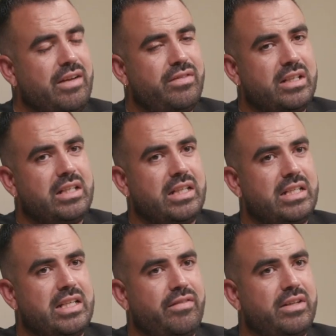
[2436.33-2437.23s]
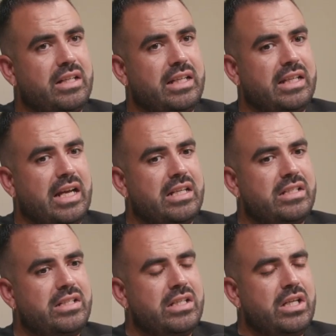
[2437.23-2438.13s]
Definitely, definitely.
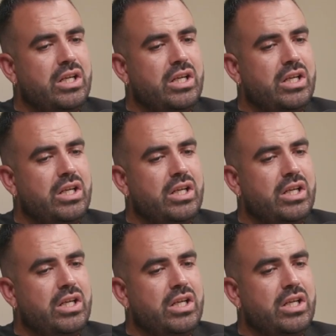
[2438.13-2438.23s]
And,